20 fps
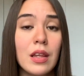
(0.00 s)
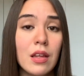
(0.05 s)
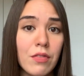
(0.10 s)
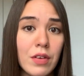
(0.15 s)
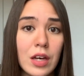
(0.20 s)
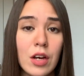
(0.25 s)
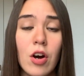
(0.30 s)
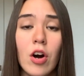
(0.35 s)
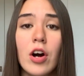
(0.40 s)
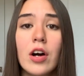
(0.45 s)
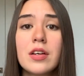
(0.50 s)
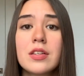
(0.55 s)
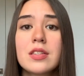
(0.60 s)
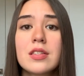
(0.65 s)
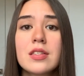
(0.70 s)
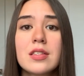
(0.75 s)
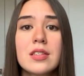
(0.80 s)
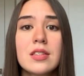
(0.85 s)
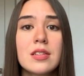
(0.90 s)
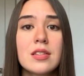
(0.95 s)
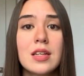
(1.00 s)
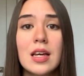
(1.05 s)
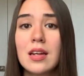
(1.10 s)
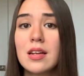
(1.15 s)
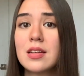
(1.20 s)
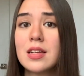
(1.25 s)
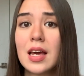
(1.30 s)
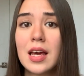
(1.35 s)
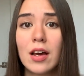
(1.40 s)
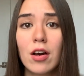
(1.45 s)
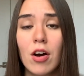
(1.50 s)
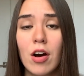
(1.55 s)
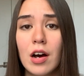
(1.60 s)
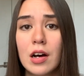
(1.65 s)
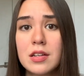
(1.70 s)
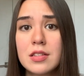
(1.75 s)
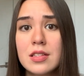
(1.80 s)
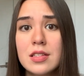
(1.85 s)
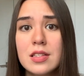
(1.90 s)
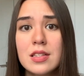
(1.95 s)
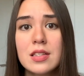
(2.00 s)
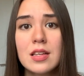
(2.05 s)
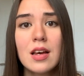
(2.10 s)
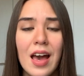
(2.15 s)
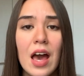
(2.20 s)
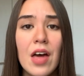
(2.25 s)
living costs, day-to-day costs.